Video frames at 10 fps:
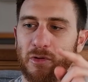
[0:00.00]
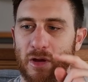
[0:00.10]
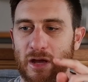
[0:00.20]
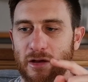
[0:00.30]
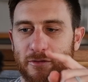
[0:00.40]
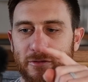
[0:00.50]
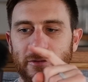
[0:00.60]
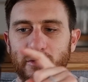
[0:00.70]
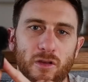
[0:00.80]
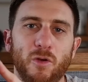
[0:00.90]
You
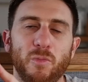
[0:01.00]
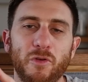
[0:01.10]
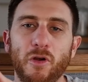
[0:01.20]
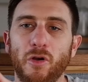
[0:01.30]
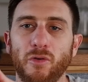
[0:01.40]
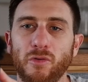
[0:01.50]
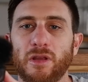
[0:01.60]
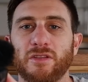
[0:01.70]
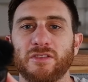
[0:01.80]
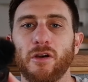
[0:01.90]
have the GoPro
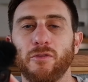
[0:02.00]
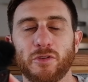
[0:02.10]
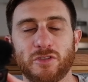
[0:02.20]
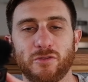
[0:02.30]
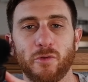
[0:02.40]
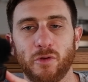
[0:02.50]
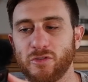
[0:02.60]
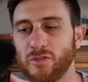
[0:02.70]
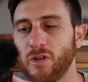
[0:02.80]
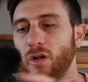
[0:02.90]
itself, which is
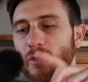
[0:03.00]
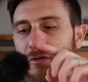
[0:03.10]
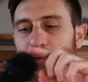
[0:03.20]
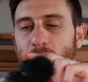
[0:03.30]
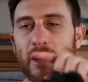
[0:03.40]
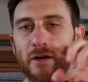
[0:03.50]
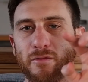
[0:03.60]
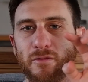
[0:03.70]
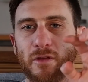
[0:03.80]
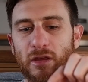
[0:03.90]
$400. You
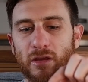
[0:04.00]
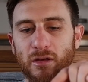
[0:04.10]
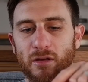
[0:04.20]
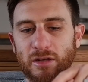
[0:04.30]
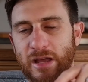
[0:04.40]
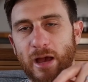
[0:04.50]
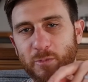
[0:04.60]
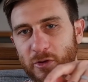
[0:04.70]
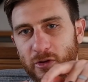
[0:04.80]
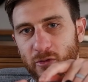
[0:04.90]
have the
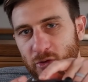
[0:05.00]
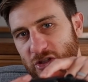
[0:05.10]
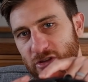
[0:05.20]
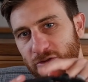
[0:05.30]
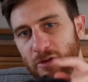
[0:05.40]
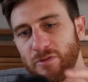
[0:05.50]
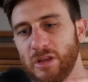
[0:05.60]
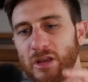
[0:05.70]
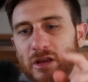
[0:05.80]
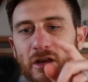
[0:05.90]
adapter, which is
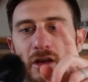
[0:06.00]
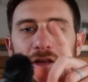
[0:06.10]
$50.